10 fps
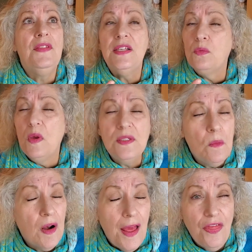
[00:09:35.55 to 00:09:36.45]
this
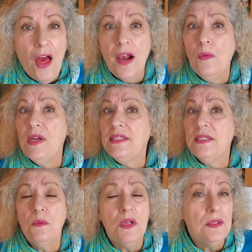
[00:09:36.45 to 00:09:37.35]
wasn't what I thought it was,
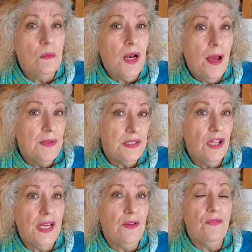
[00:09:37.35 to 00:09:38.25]
this wasn't what I was
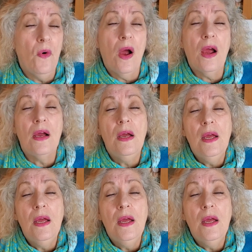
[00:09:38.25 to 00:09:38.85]
looking for.